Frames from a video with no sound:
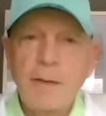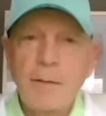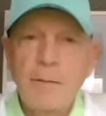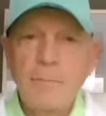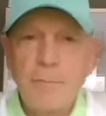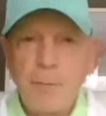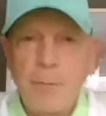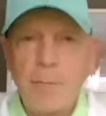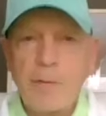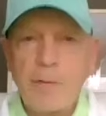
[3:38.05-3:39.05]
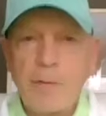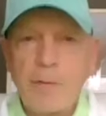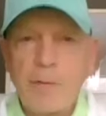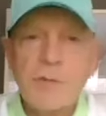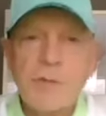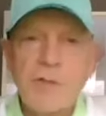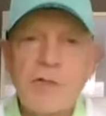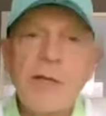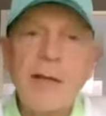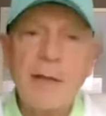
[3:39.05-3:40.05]
And remember, this was
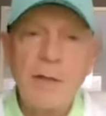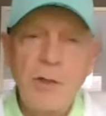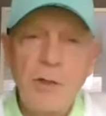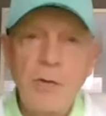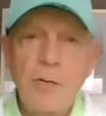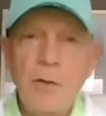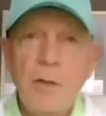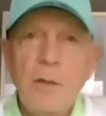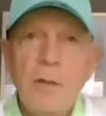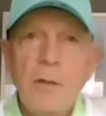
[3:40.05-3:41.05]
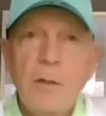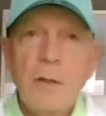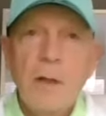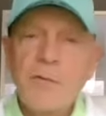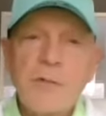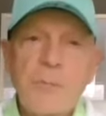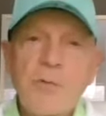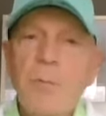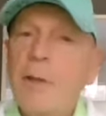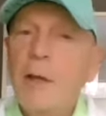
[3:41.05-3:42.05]
the second year of
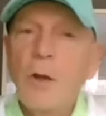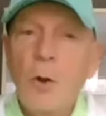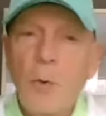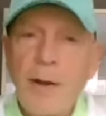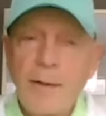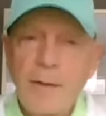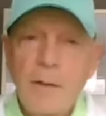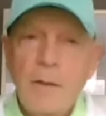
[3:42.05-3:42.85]
Assumption being co ed.